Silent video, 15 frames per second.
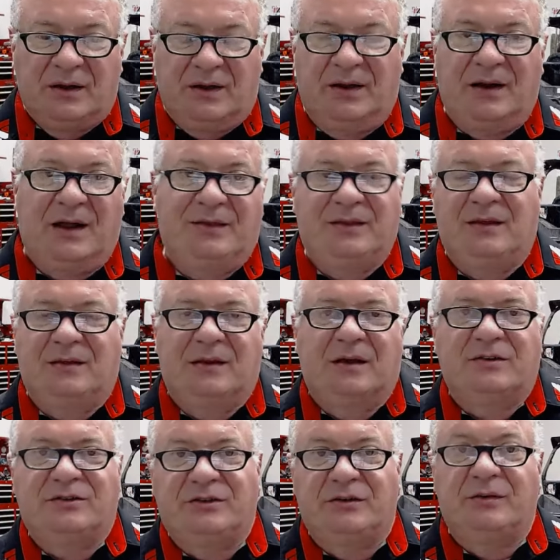And I think
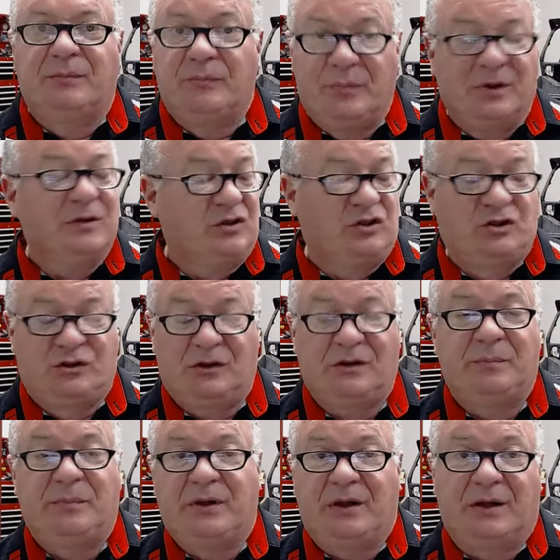that
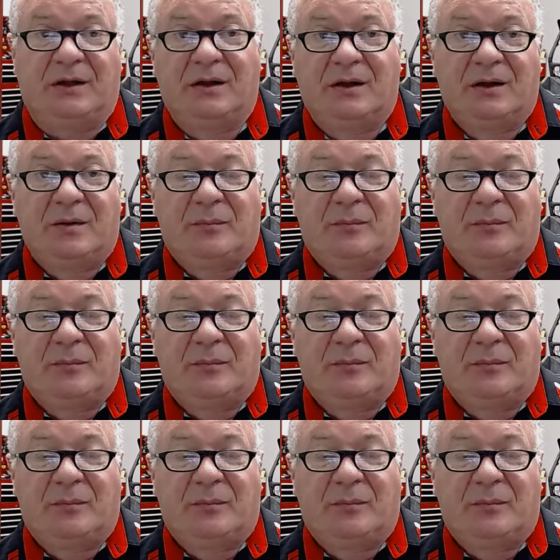should be